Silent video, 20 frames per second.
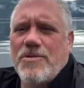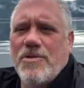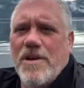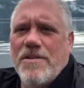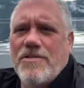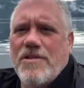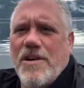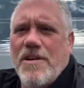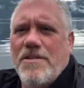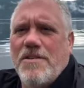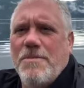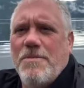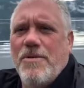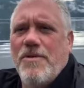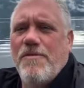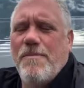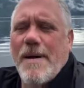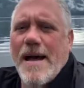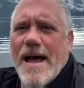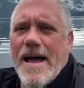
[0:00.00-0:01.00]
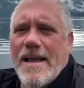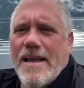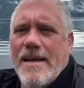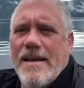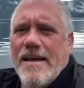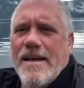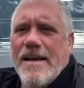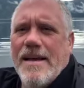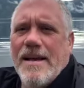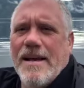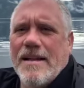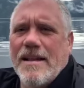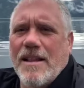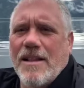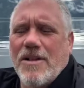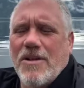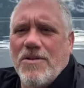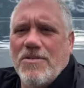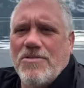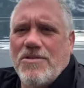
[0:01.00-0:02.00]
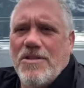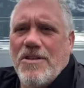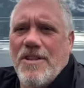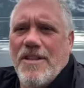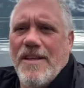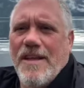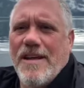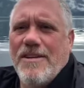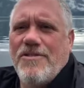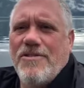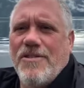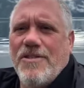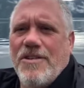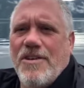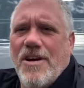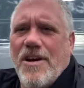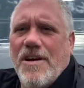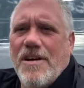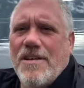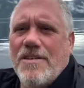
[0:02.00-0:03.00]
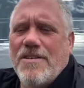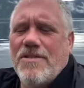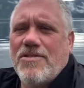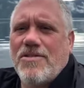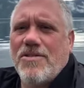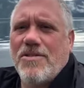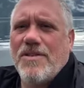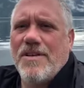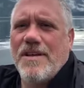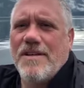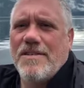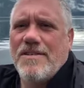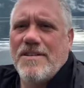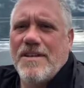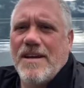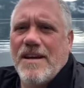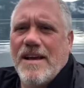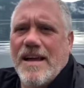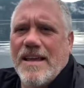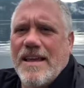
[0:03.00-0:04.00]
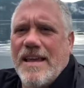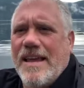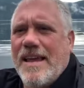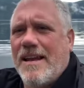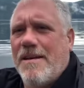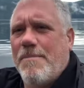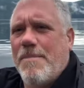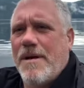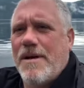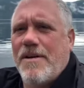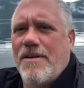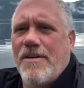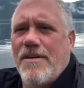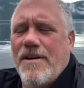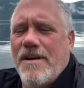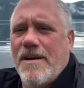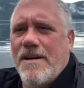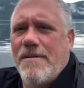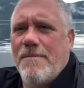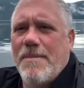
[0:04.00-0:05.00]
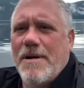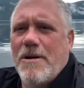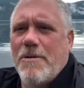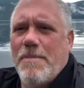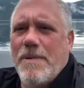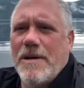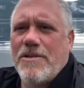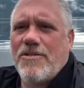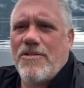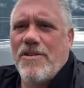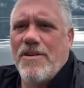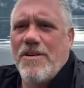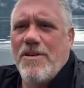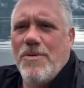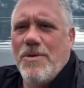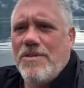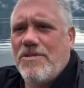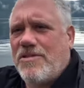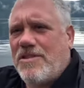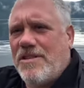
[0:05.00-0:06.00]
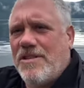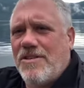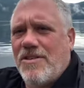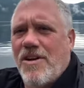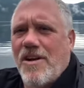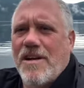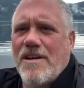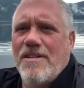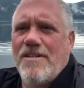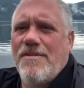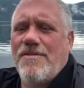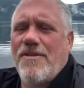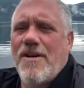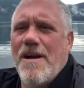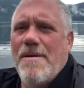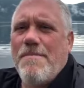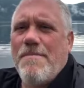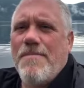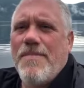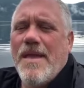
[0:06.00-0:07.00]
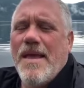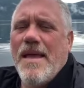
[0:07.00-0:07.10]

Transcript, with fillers: So I started to move back a little closer to the edge of the dock so that uh, I could get a better uh, better picture and you wouldn't see the dock in the frame.